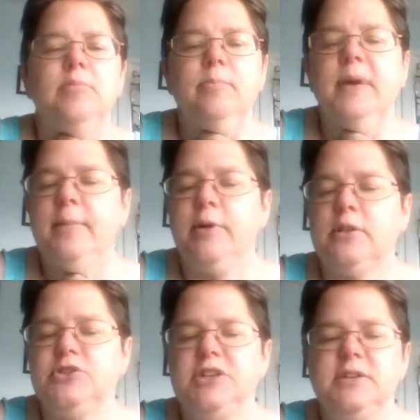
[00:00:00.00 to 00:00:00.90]
My
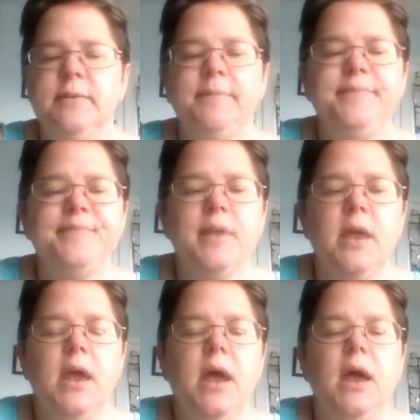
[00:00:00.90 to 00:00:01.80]
apologies.
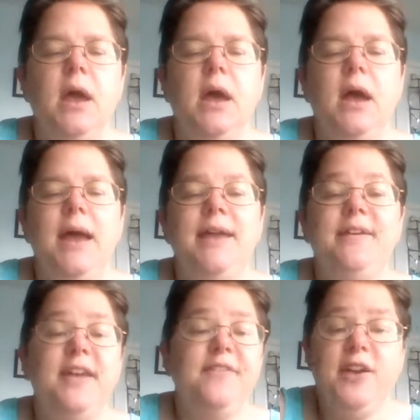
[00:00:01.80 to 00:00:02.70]

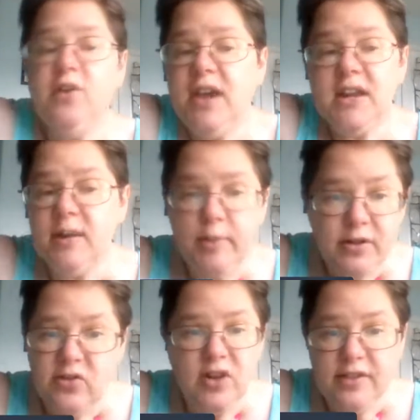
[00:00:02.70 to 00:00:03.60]
If I don't get it
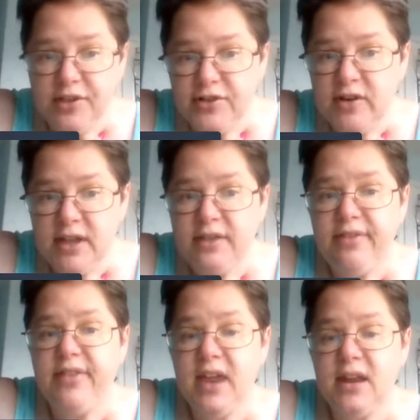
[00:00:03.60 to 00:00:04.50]
uploaded on the 30th,
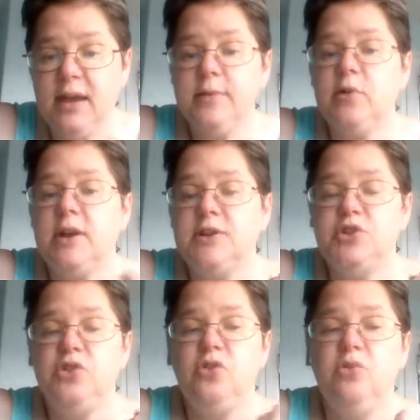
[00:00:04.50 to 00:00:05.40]
then I'm going
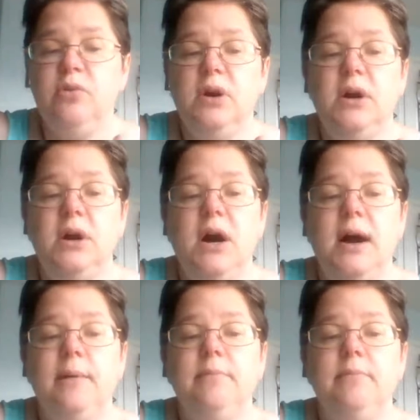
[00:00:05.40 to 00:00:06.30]
to,
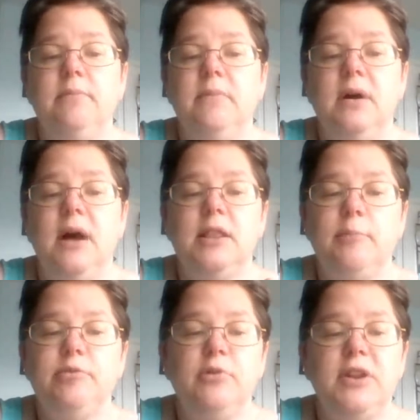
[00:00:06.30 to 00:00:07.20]
I'll
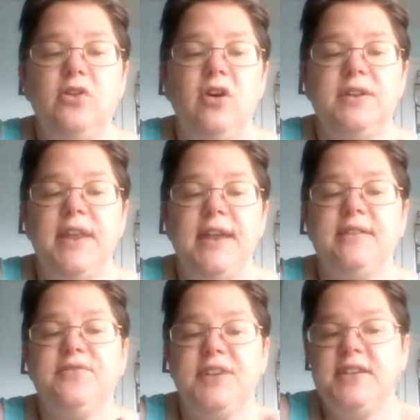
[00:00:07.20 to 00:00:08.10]
upload it on like
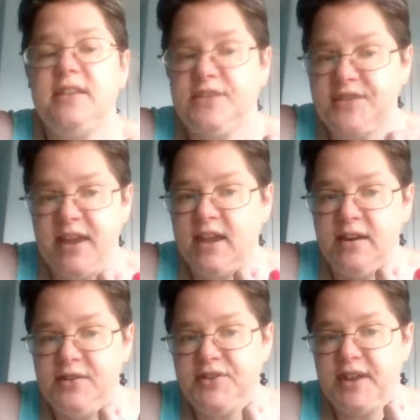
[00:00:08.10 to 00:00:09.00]
Sunday the
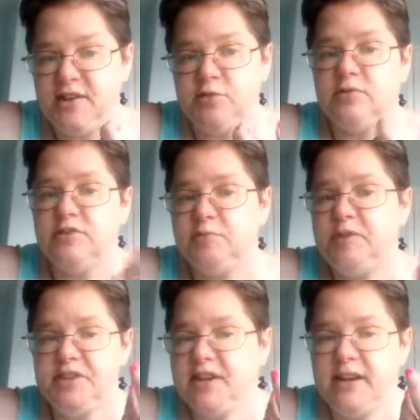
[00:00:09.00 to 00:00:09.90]
2nd instead. So it'll just be
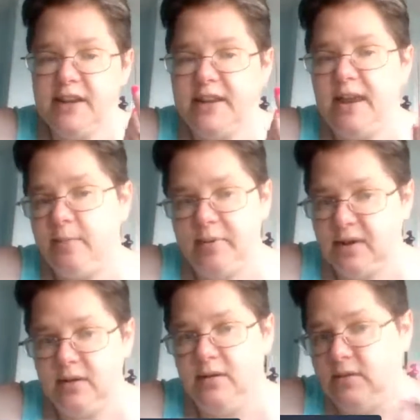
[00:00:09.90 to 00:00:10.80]
slightly late, but
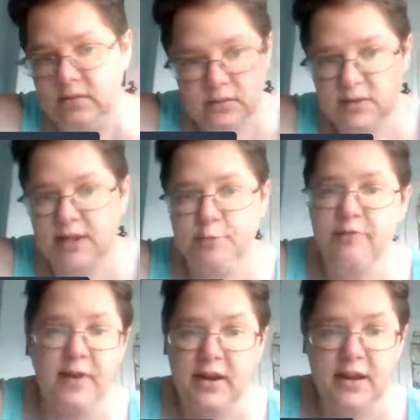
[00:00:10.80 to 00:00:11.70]
that's
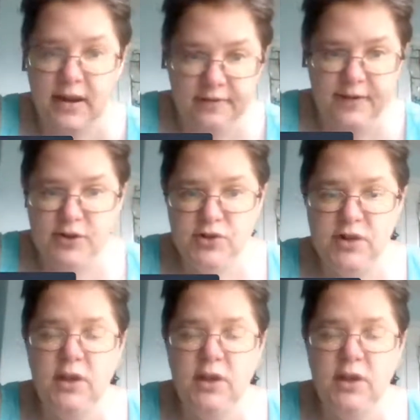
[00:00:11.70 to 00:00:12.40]
provided I get it finished.